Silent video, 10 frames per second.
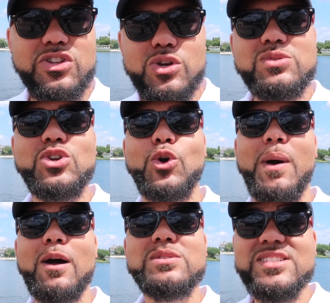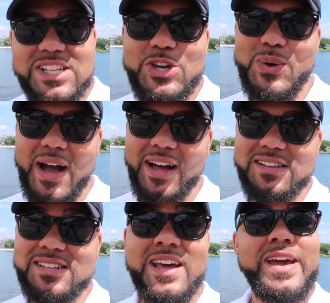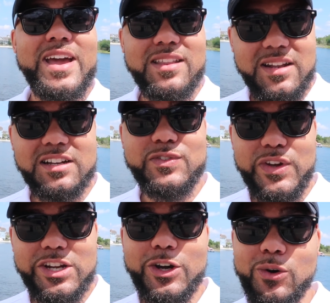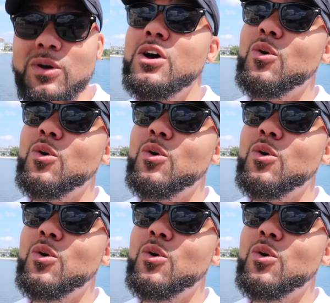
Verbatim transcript: And YouTube, I will see you guys in the next video.